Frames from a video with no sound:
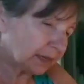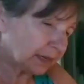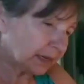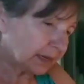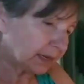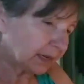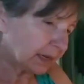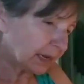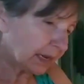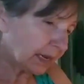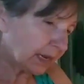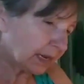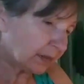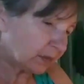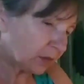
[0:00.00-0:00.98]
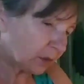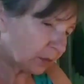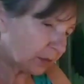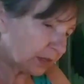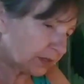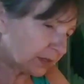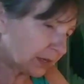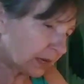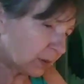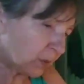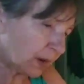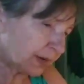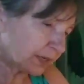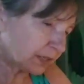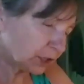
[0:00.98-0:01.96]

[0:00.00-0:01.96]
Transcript: And the reason I wanted to chop